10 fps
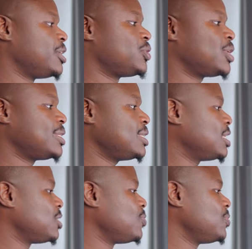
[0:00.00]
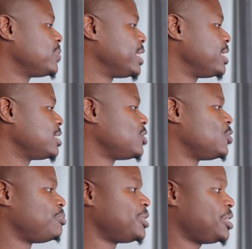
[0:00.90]
But you can see that the one we selected
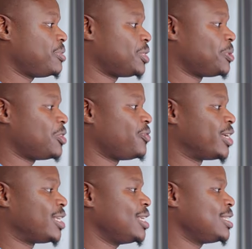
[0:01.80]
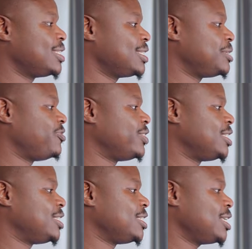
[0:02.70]
on PCPartPicker over here, this E V
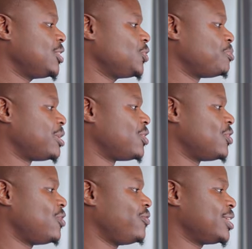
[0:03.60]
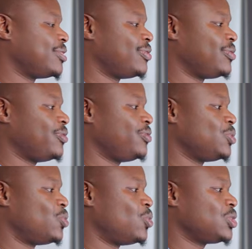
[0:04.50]
G A Supernova seven hundred fifty
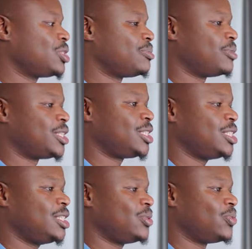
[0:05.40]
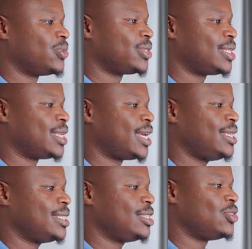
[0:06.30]
watt machine, was
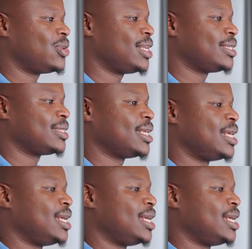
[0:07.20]
ninety dollars.